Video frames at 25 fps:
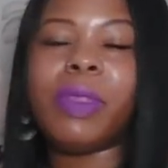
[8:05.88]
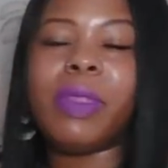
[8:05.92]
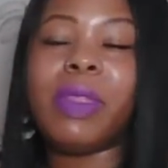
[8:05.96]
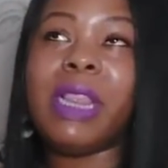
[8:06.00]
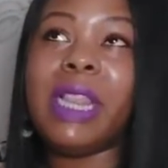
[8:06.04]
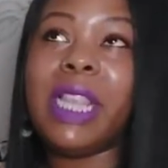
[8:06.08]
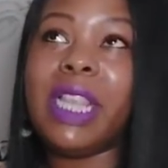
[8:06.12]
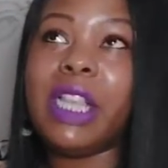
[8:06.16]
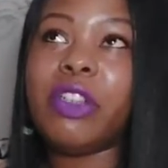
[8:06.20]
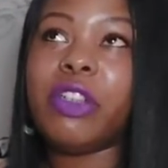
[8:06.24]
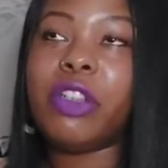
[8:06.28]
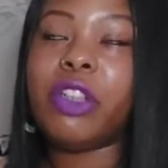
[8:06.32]

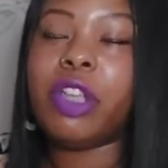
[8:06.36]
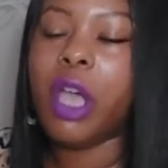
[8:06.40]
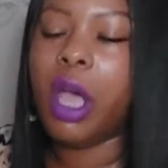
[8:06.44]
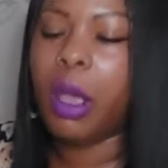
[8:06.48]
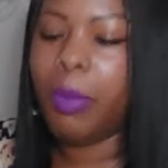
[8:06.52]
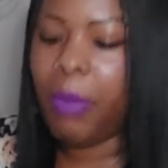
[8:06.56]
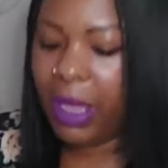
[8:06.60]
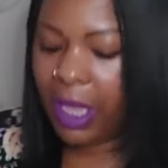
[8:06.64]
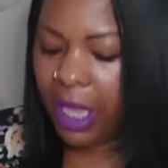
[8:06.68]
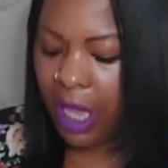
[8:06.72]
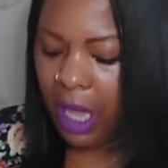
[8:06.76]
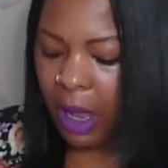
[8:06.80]
Literally
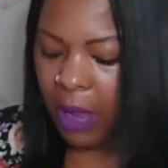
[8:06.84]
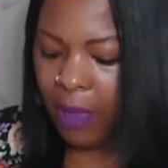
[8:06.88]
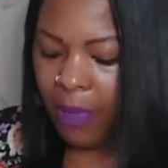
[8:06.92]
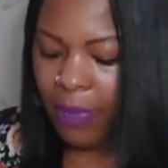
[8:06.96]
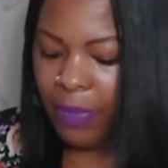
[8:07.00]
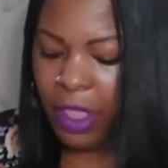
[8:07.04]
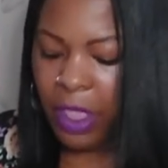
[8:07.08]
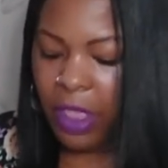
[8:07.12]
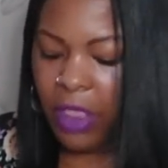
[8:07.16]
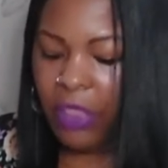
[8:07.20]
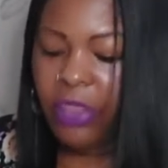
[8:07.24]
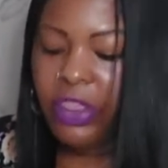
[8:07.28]
can't make it up.
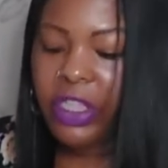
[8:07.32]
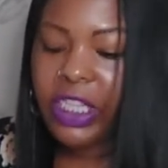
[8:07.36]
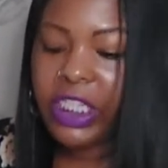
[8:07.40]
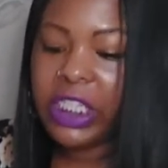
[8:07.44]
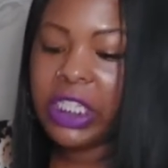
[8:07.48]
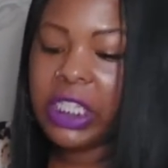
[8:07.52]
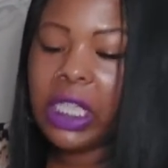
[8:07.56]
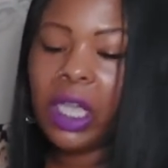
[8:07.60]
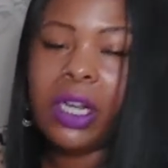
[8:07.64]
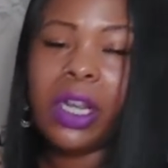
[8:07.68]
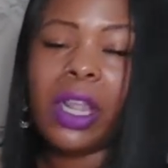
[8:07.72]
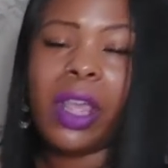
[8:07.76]
The
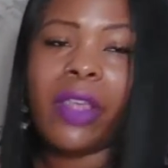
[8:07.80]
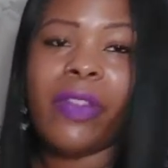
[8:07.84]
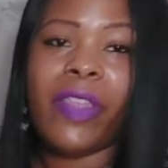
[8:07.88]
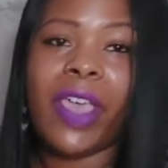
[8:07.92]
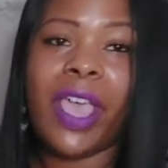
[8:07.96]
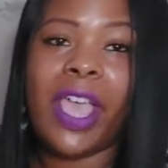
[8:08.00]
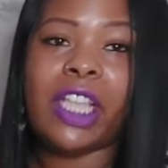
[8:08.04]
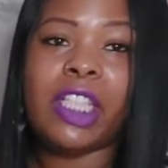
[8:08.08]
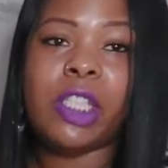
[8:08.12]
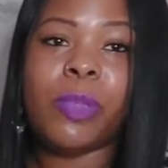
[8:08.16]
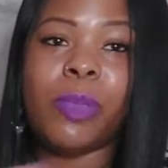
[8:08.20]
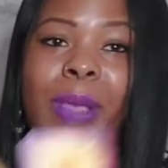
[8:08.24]
Sun and
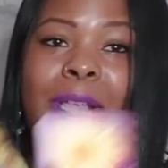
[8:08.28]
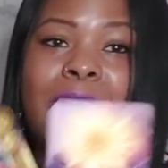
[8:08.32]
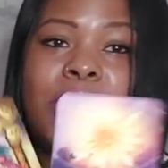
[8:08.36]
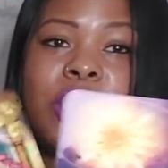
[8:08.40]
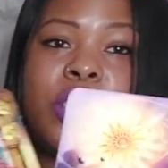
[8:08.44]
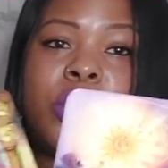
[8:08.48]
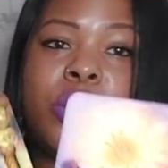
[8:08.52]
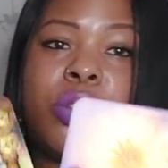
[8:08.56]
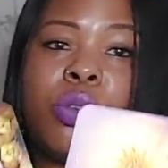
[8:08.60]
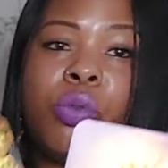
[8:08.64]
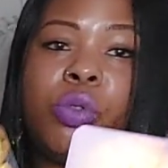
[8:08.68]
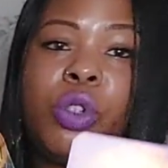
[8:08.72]
the Eight of
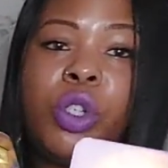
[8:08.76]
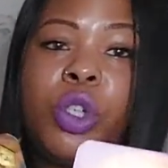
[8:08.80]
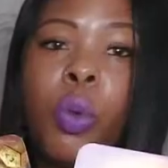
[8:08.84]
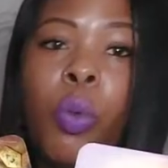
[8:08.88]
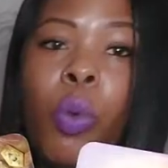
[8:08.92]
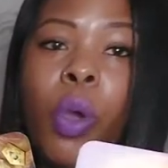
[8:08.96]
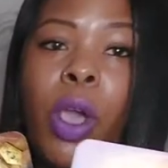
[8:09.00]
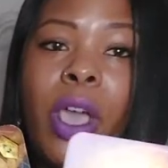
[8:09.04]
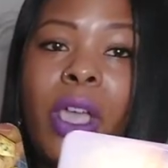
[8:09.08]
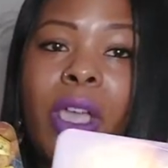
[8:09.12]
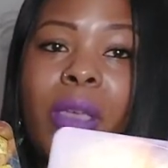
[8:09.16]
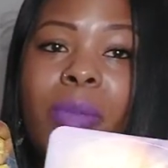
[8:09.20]
Pentacles. Your
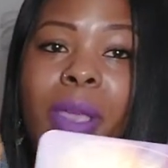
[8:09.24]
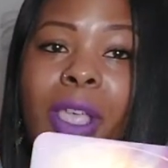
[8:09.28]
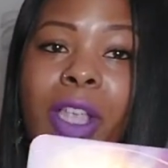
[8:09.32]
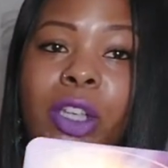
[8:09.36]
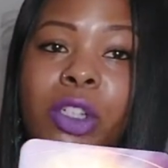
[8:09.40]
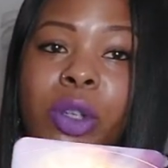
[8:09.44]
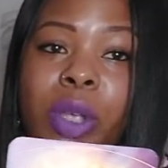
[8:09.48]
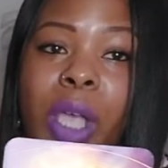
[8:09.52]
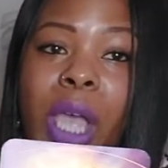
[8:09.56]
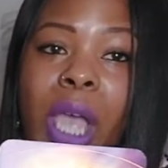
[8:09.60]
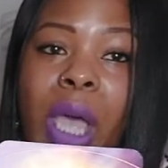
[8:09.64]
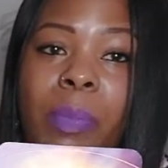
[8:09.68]
work
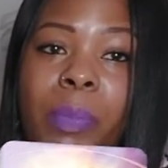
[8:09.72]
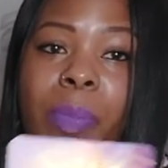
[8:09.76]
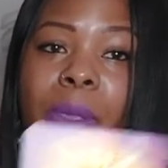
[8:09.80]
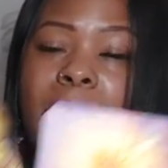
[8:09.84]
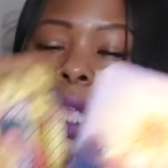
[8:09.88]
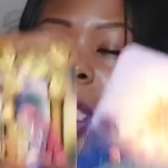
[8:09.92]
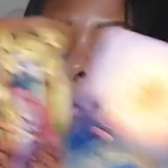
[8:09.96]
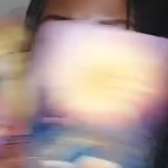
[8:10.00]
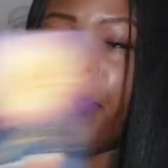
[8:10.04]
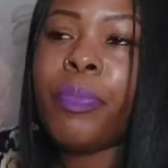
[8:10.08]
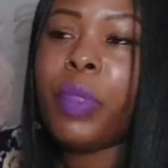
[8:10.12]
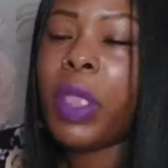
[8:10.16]
makes you
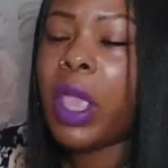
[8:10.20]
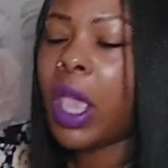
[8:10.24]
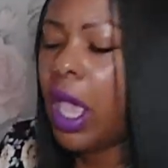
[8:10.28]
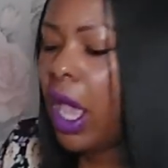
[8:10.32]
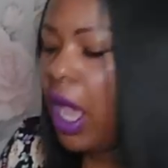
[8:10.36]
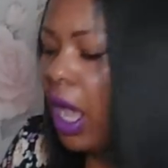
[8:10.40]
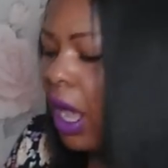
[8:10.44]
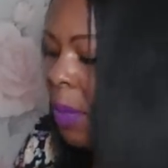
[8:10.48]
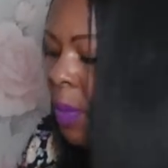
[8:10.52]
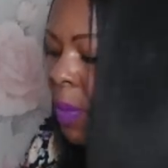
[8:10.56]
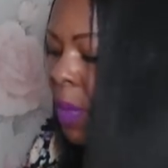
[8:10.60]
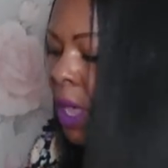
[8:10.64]
happy.
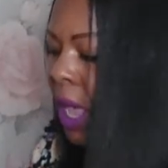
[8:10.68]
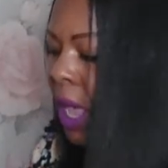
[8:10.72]
And